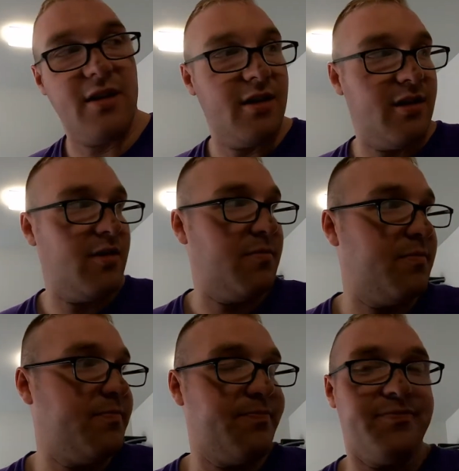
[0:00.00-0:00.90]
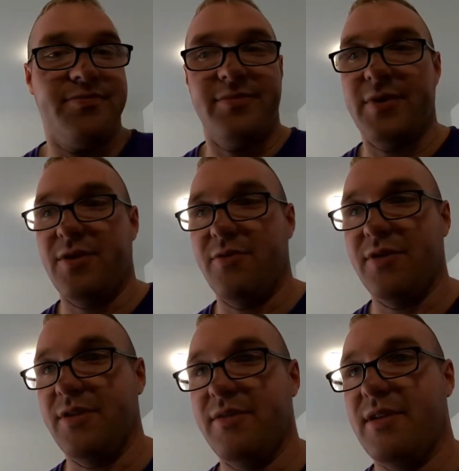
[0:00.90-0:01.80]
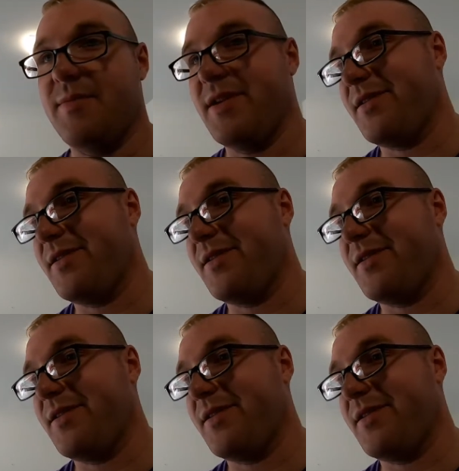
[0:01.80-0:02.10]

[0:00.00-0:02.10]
The coolant, I mean,